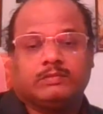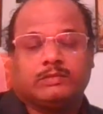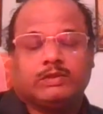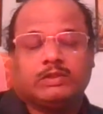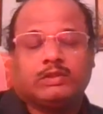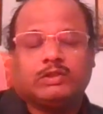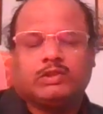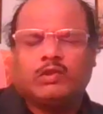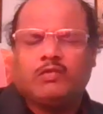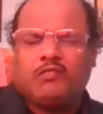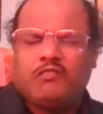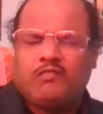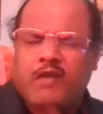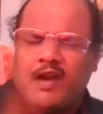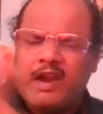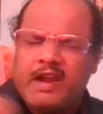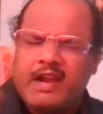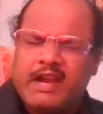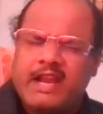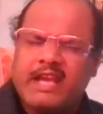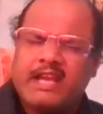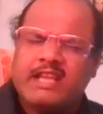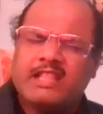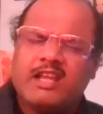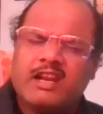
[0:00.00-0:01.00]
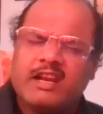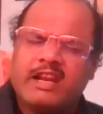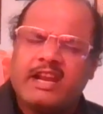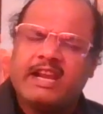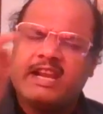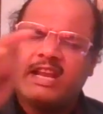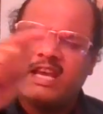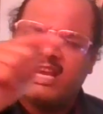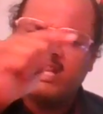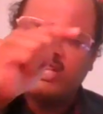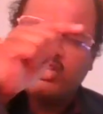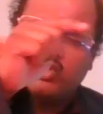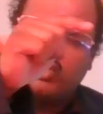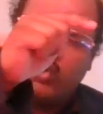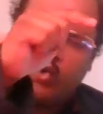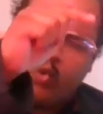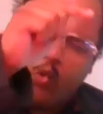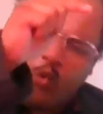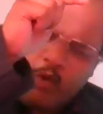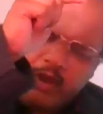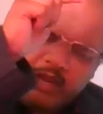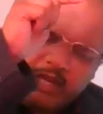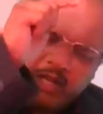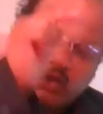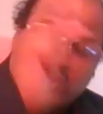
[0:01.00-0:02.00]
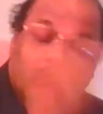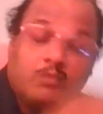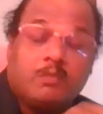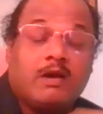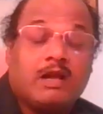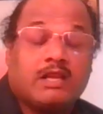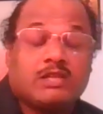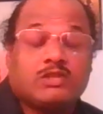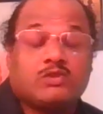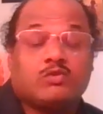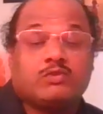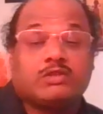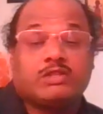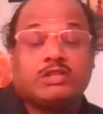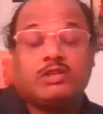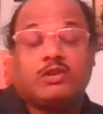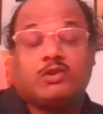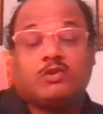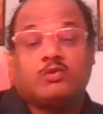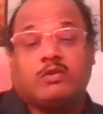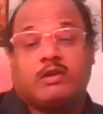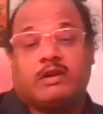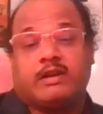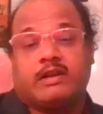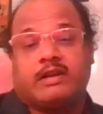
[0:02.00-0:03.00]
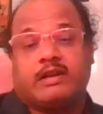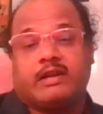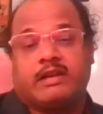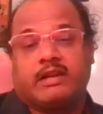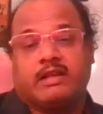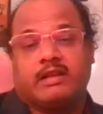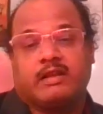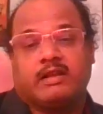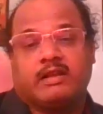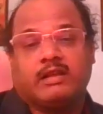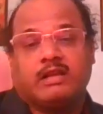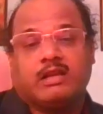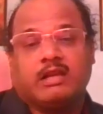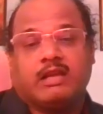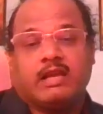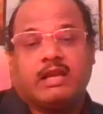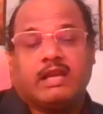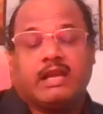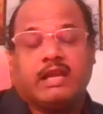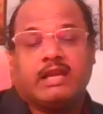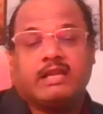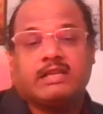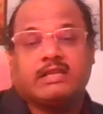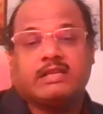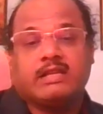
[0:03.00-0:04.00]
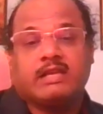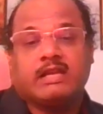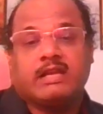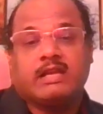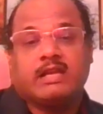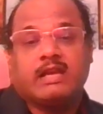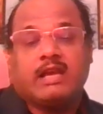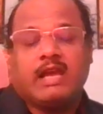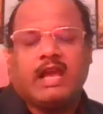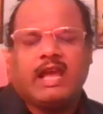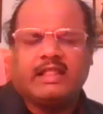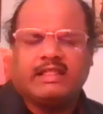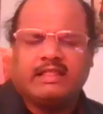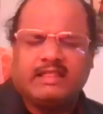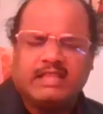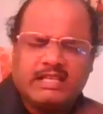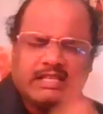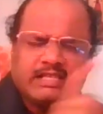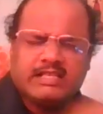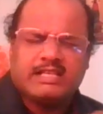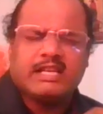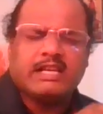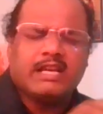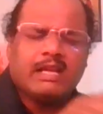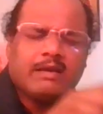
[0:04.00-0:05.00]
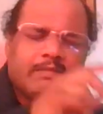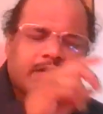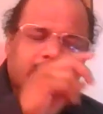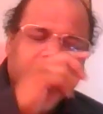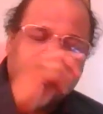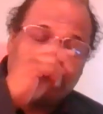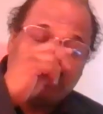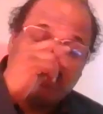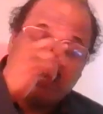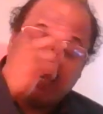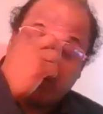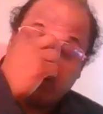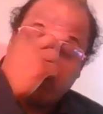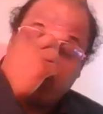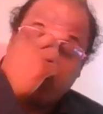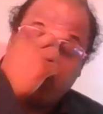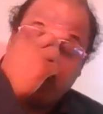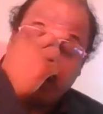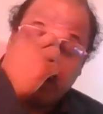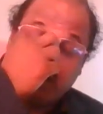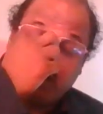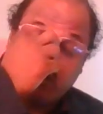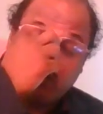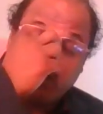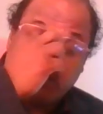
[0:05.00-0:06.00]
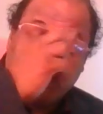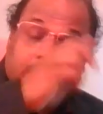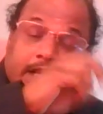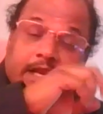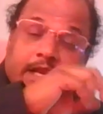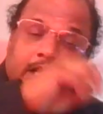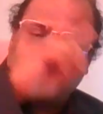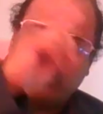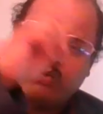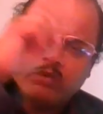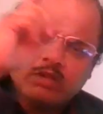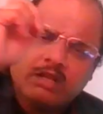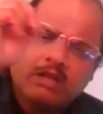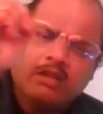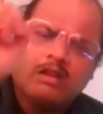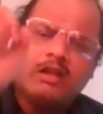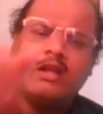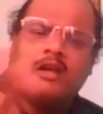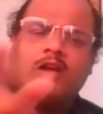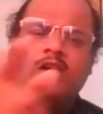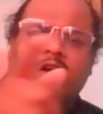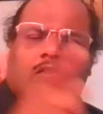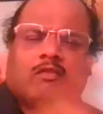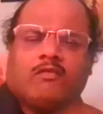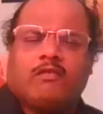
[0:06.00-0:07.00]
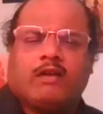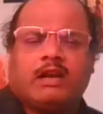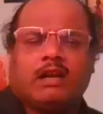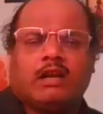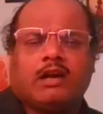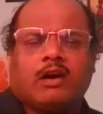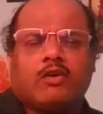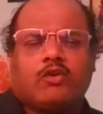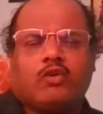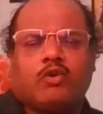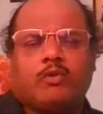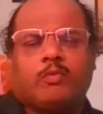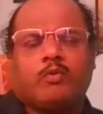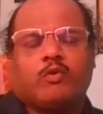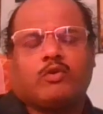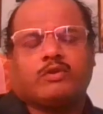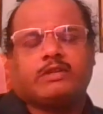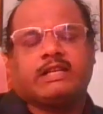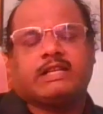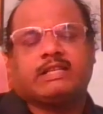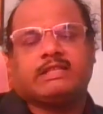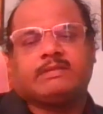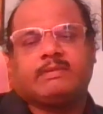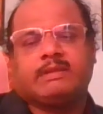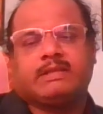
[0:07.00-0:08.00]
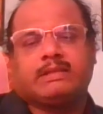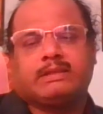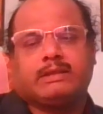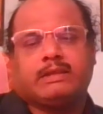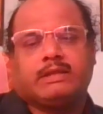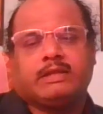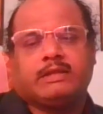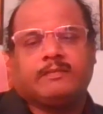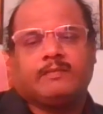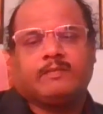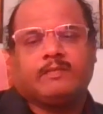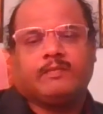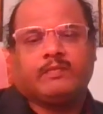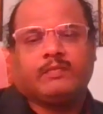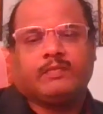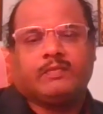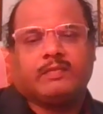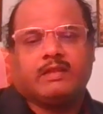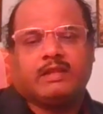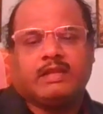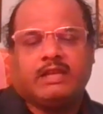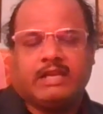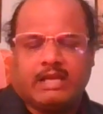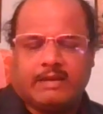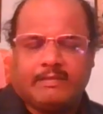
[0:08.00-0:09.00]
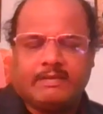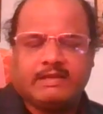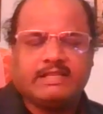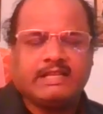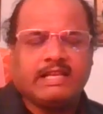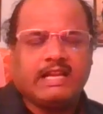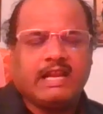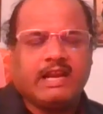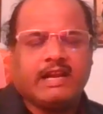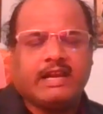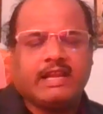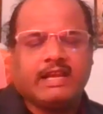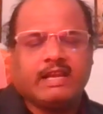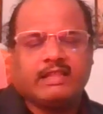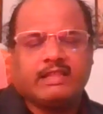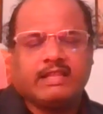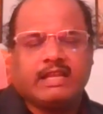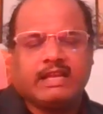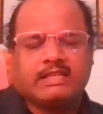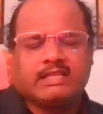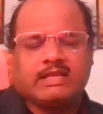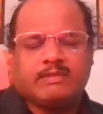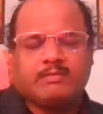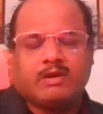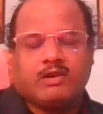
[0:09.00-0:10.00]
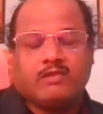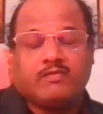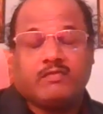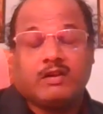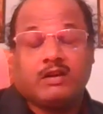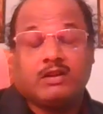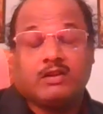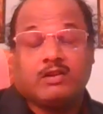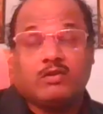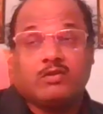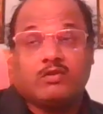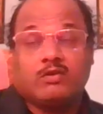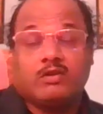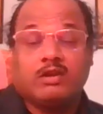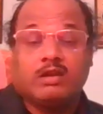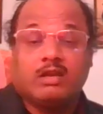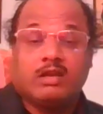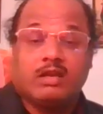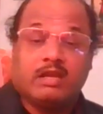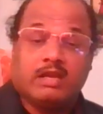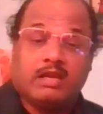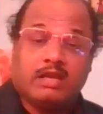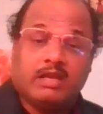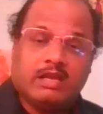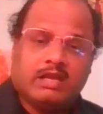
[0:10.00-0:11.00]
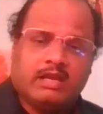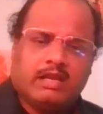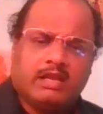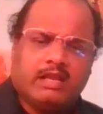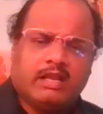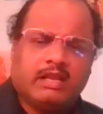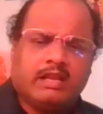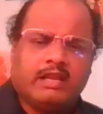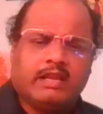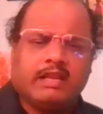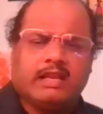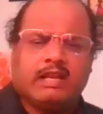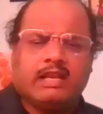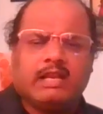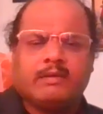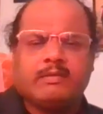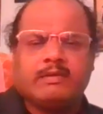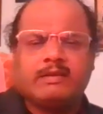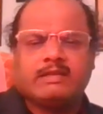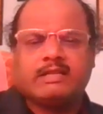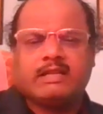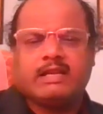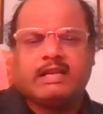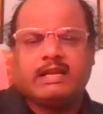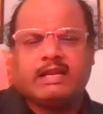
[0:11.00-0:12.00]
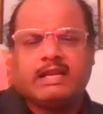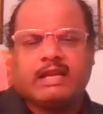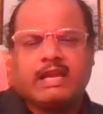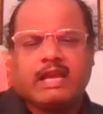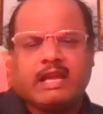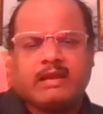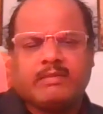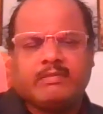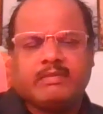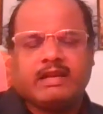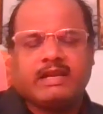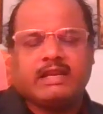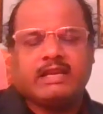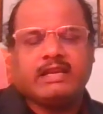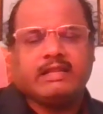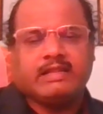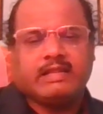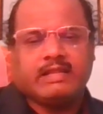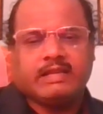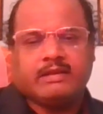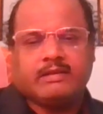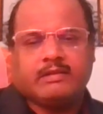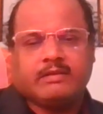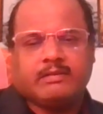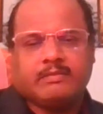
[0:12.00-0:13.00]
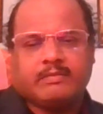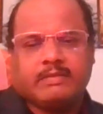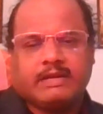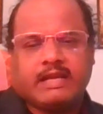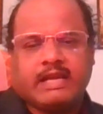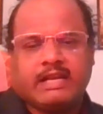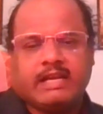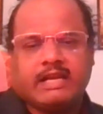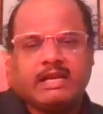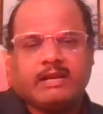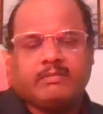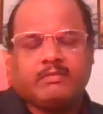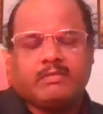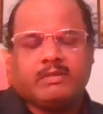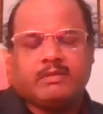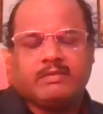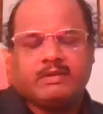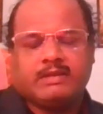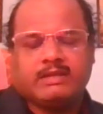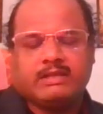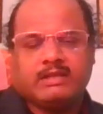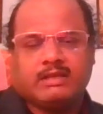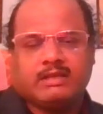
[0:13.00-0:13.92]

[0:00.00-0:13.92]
So one day the data is going to pass to 0 to 100 age, and this data basically are going to connect to the 1 crore projects basically. Here basically I have taken the example of 1 crore. In really basically it can be anything, any number basically.